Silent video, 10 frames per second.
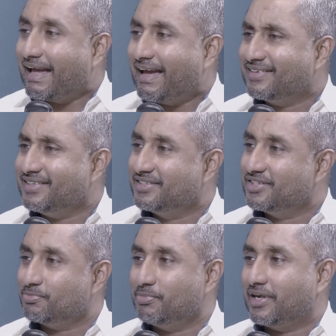has it
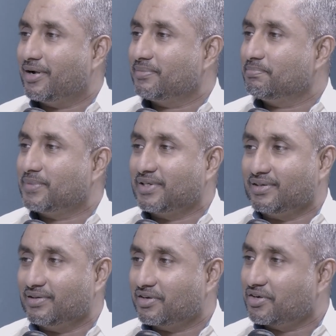just become
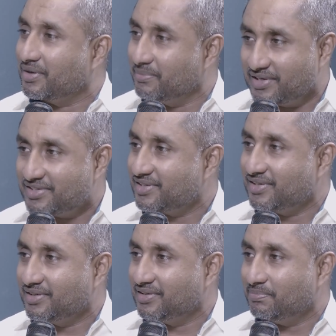a commercial